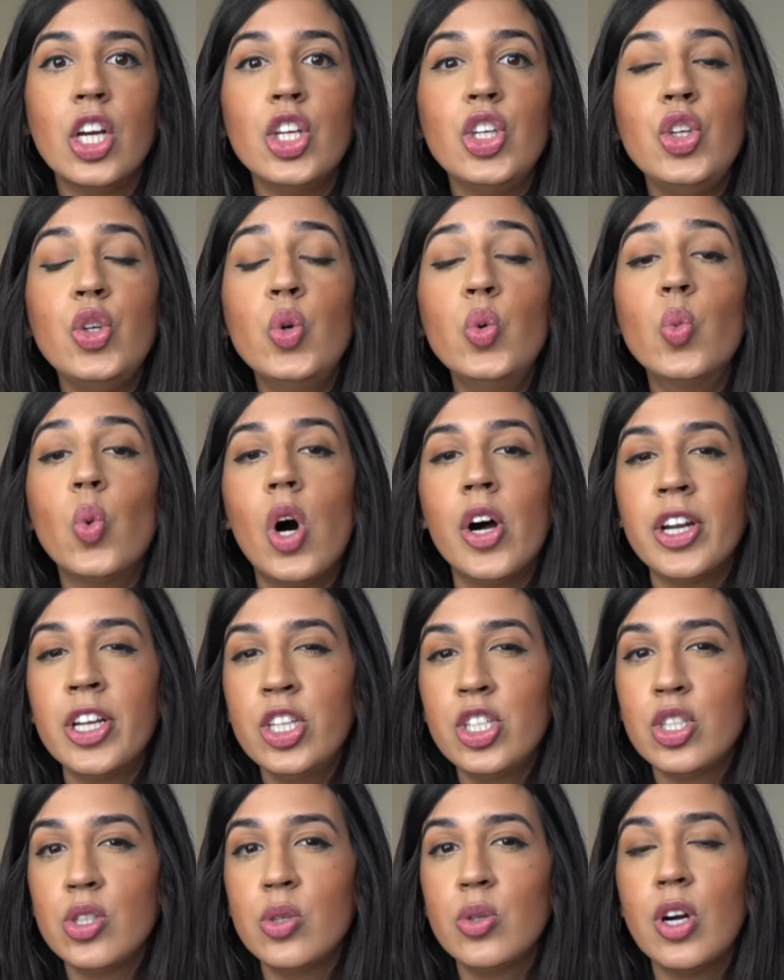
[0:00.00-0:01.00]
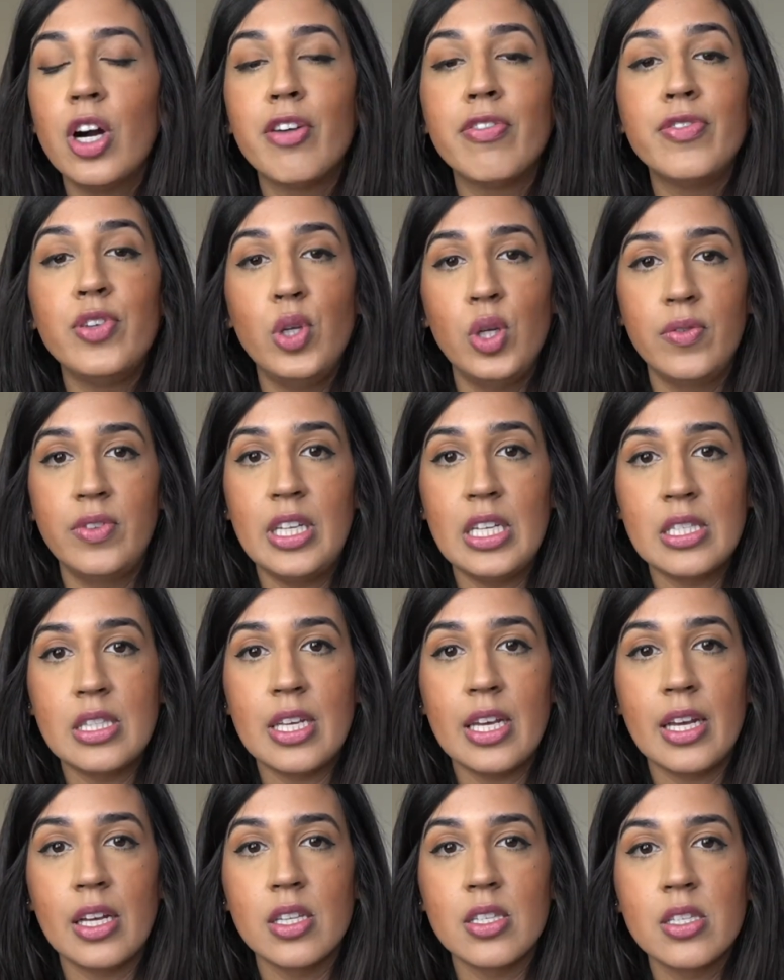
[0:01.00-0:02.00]
you want to do a few of these
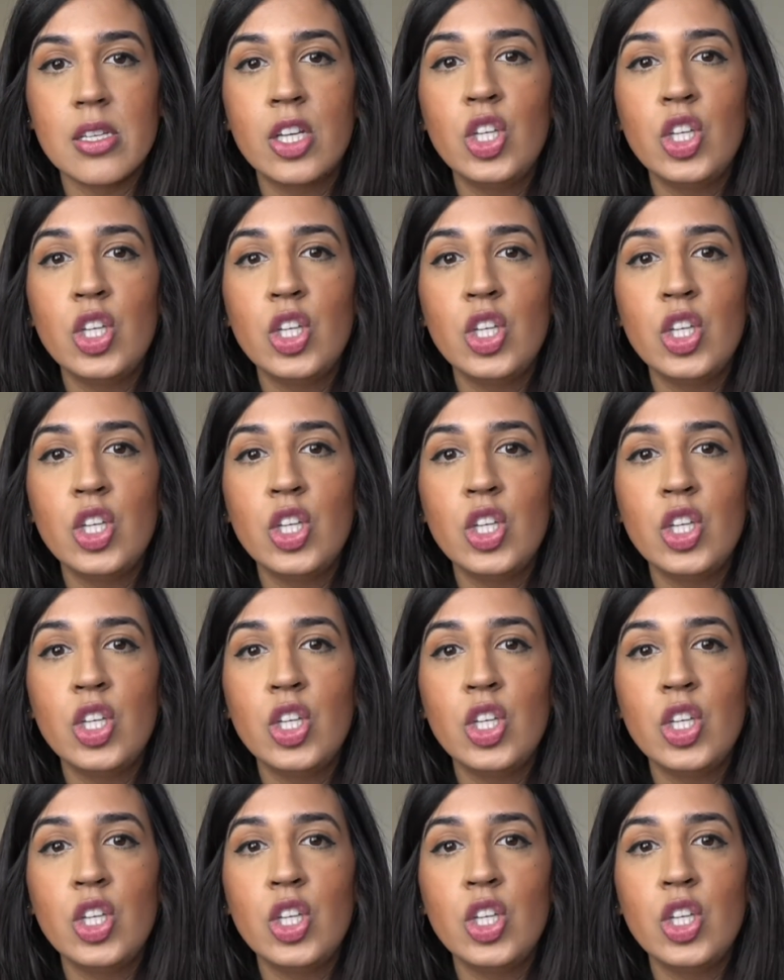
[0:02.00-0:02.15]
things.